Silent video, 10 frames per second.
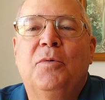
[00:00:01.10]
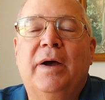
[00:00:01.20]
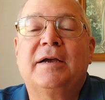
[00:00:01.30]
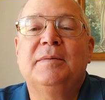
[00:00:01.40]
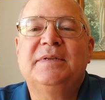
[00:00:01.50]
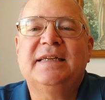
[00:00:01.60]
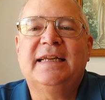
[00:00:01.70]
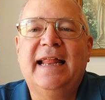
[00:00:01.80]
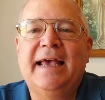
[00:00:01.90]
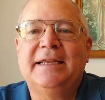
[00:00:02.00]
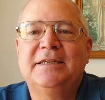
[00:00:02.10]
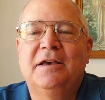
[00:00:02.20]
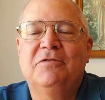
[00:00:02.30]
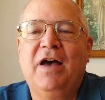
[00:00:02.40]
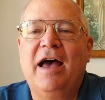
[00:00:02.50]
Welcome to today's
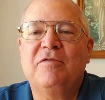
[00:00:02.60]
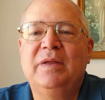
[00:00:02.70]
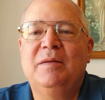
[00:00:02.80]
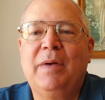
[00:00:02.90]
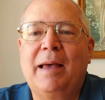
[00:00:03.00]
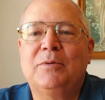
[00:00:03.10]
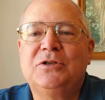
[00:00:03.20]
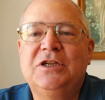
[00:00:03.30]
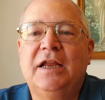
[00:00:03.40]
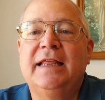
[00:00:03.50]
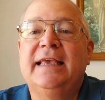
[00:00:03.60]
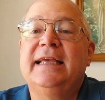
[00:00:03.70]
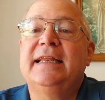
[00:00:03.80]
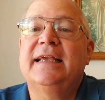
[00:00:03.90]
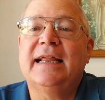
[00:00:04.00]
5-minute Bible study
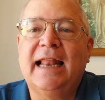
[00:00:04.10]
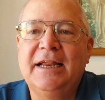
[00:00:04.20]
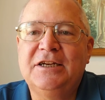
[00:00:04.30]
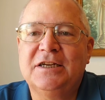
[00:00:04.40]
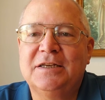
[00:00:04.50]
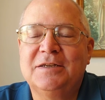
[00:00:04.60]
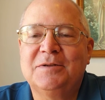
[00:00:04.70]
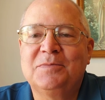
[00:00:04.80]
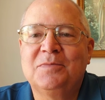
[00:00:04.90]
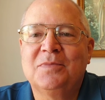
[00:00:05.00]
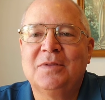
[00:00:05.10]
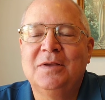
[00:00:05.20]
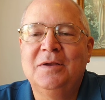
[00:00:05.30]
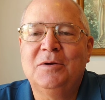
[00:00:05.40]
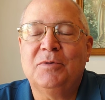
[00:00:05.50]
in Galatians.
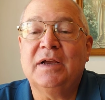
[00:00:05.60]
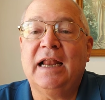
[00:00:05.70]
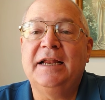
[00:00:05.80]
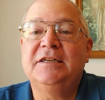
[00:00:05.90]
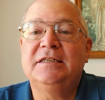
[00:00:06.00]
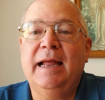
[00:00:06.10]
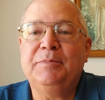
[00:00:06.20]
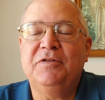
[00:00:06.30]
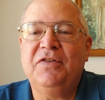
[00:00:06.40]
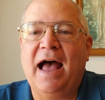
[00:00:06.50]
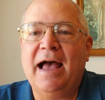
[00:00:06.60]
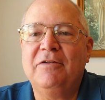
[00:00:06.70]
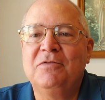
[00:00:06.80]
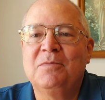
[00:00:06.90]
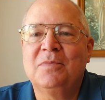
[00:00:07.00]
We're in Galatians chapter
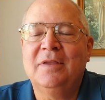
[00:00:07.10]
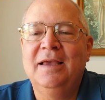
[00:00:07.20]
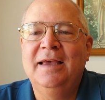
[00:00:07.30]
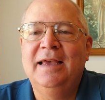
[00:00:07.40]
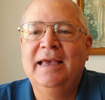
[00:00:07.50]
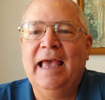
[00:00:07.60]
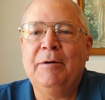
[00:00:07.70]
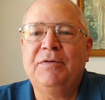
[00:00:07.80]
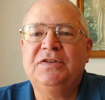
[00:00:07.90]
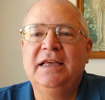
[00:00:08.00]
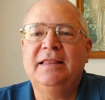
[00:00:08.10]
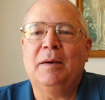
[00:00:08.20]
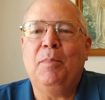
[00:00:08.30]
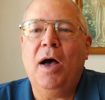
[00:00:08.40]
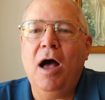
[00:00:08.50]
5, and we've seen
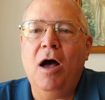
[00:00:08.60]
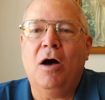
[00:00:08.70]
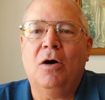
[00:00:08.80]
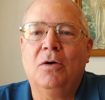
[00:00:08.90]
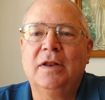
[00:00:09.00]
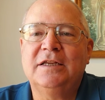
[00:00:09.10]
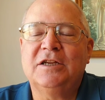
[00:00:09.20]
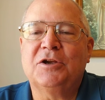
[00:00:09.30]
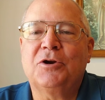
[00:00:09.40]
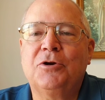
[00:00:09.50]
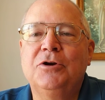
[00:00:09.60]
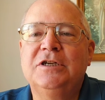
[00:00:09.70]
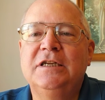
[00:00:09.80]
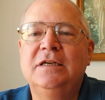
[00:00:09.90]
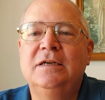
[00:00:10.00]
that Paul is
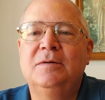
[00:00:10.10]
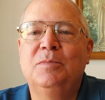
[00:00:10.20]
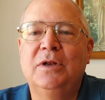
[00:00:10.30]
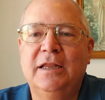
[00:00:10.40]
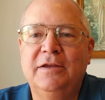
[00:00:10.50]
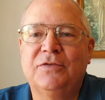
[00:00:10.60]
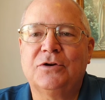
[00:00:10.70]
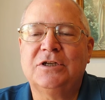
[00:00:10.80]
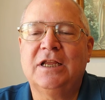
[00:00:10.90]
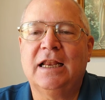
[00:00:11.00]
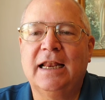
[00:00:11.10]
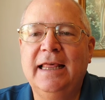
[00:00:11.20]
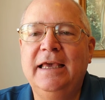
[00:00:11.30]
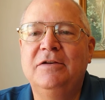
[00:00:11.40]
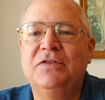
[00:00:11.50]
encouraging believers to
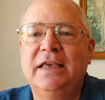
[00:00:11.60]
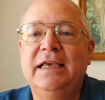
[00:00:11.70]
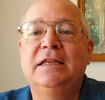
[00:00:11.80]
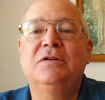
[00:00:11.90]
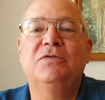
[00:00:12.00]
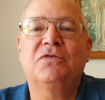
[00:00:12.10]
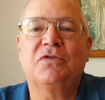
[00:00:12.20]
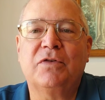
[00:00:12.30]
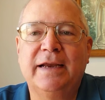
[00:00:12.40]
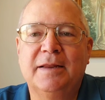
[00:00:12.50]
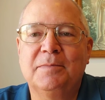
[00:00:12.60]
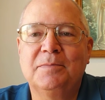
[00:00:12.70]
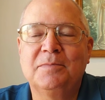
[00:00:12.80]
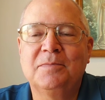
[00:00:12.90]
live in freedom.